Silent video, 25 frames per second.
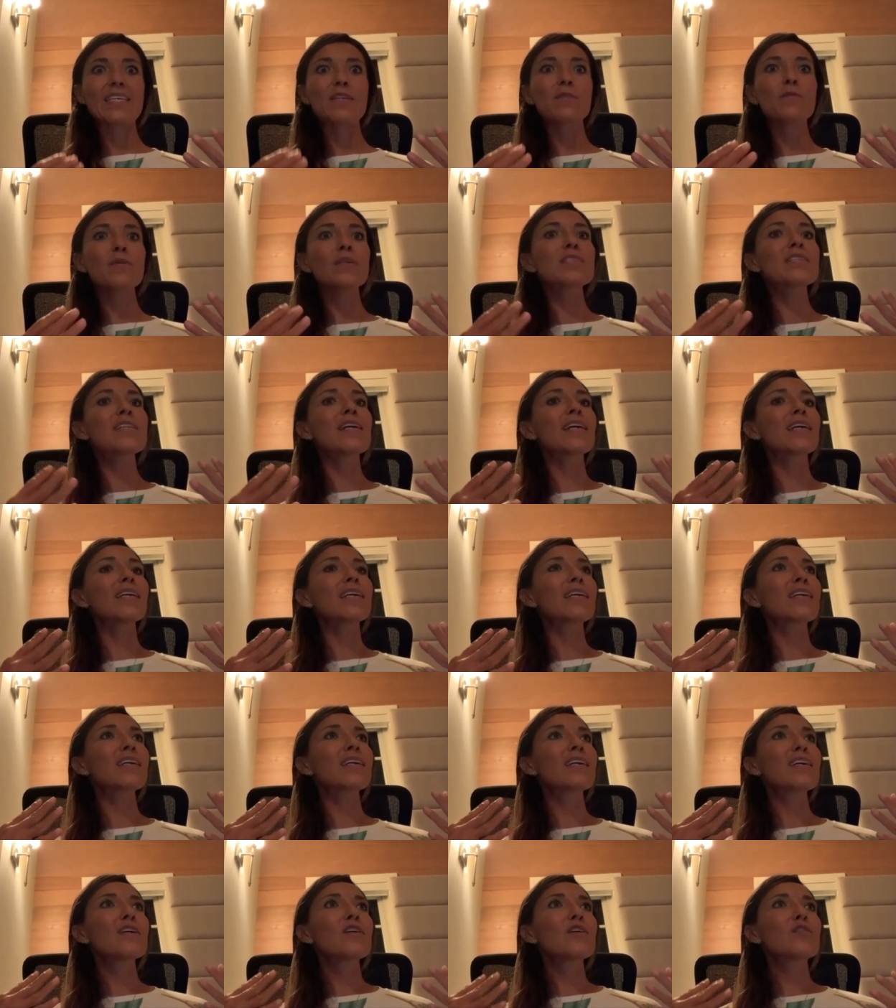It was like
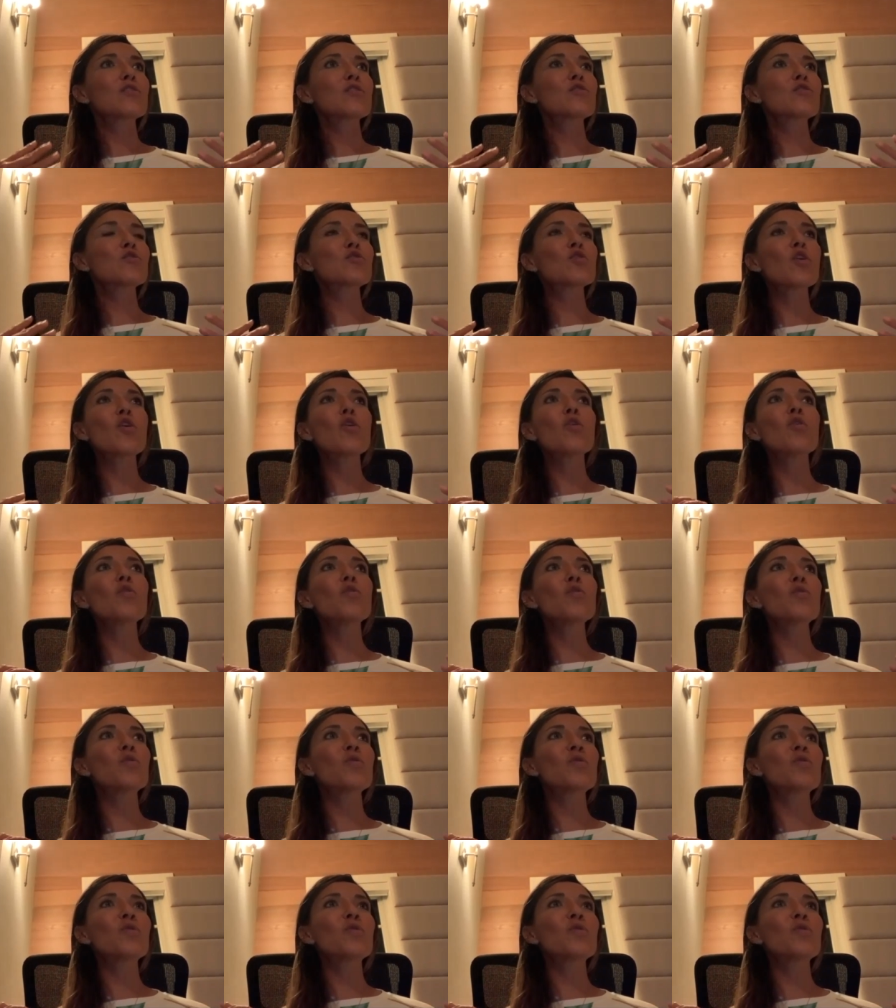so